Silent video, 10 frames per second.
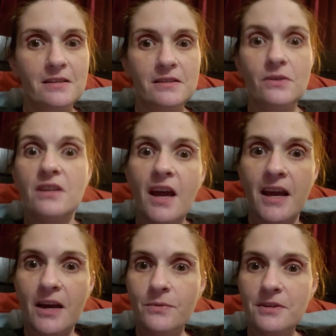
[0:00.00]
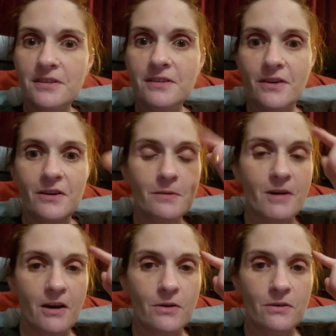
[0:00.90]
So today I wanted to talk
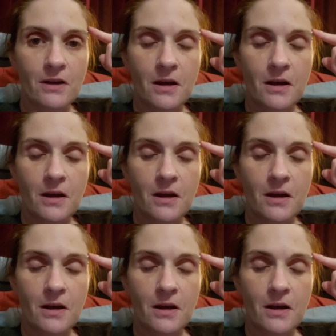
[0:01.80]
about